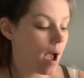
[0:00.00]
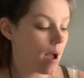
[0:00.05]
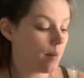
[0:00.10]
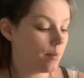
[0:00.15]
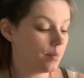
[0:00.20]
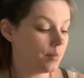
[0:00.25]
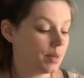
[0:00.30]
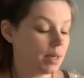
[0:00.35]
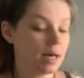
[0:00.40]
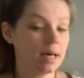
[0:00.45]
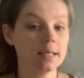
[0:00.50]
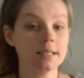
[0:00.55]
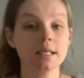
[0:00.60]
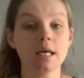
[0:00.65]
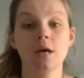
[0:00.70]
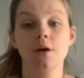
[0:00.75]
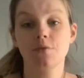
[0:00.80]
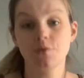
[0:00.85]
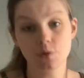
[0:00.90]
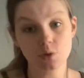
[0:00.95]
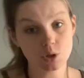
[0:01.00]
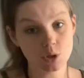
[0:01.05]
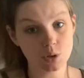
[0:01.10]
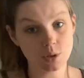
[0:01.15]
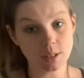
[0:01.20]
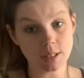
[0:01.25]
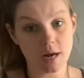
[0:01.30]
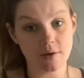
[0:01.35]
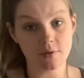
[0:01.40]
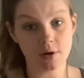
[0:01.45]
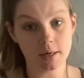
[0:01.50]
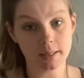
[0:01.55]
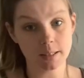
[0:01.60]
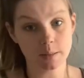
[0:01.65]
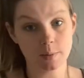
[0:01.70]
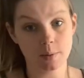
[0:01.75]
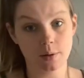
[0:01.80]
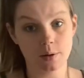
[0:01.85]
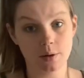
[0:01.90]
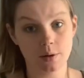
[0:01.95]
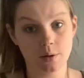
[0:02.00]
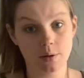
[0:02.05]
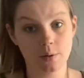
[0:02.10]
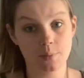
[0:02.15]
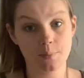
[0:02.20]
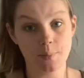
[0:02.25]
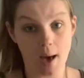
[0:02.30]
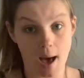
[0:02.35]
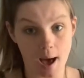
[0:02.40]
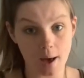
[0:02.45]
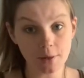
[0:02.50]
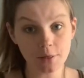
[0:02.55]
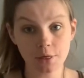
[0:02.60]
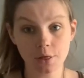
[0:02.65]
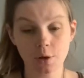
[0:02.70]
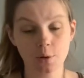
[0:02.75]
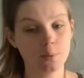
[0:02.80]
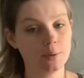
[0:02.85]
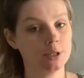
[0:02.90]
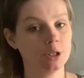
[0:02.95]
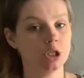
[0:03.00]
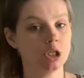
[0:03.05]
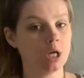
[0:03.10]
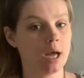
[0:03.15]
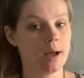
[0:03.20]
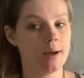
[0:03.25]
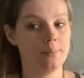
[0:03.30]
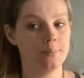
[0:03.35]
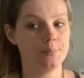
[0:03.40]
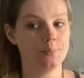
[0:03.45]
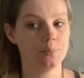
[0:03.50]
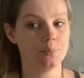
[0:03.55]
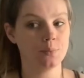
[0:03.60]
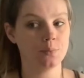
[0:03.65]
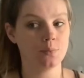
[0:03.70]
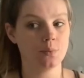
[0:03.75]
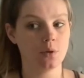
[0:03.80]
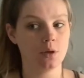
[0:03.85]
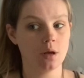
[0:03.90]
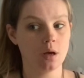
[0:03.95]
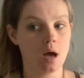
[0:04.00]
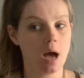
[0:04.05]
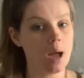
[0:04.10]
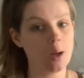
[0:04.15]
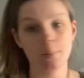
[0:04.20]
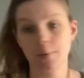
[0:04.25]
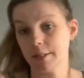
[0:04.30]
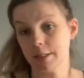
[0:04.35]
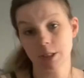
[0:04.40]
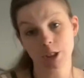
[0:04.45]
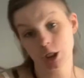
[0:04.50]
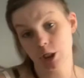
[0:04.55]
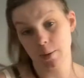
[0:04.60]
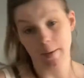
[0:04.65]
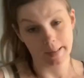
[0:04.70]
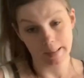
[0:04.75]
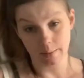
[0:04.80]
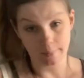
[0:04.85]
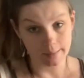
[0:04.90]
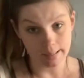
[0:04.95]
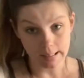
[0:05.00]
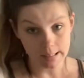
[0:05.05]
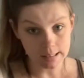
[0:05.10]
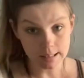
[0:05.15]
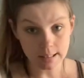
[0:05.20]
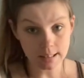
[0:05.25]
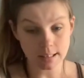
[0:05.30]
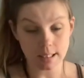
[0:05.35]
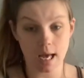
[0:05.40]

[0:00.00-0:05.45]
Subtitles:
Because if you choose to have a hospital bath, which I wouldn't do anyways,